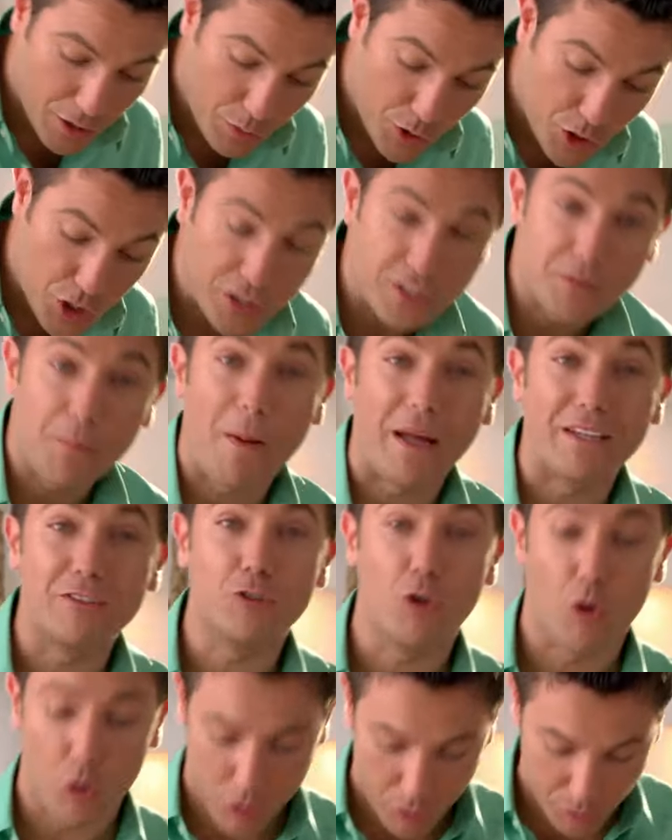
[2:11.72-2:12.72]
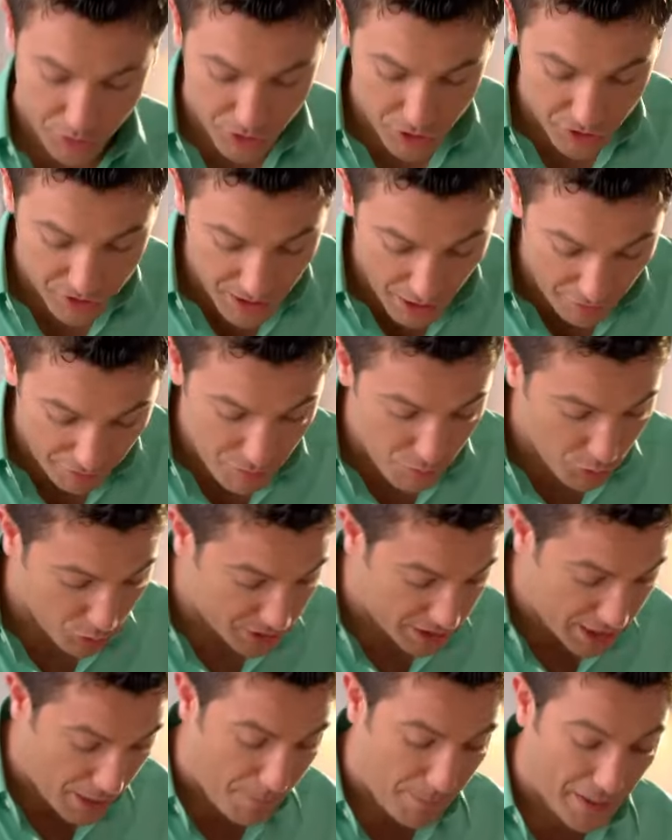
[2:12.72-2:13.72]
which is Pandoro, which is nothing more
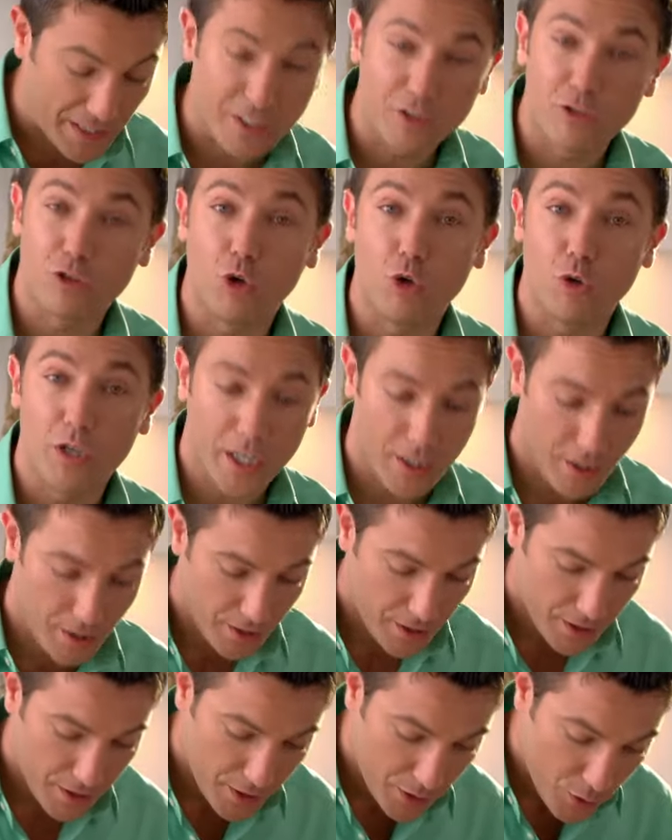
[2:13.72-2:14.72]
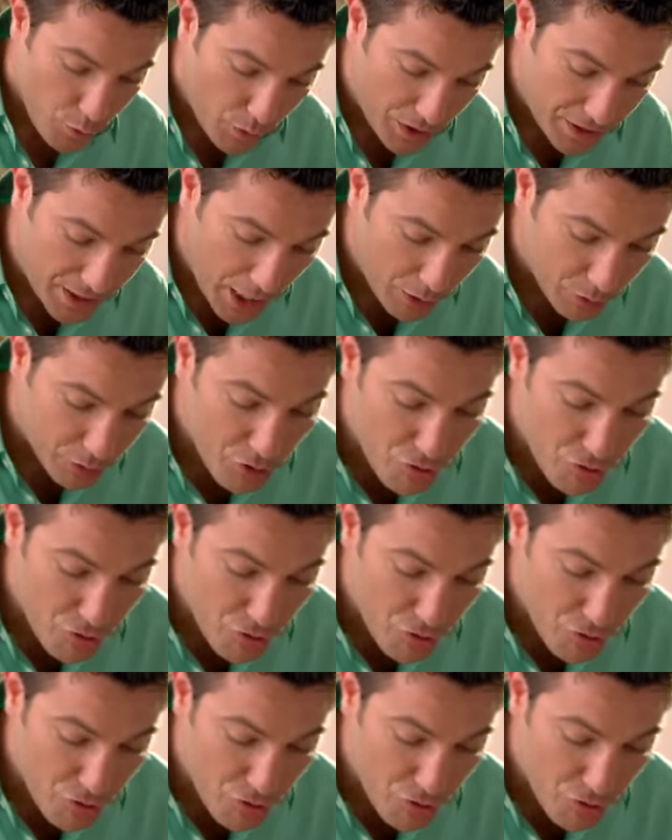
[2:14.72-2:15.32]
than a panettone without the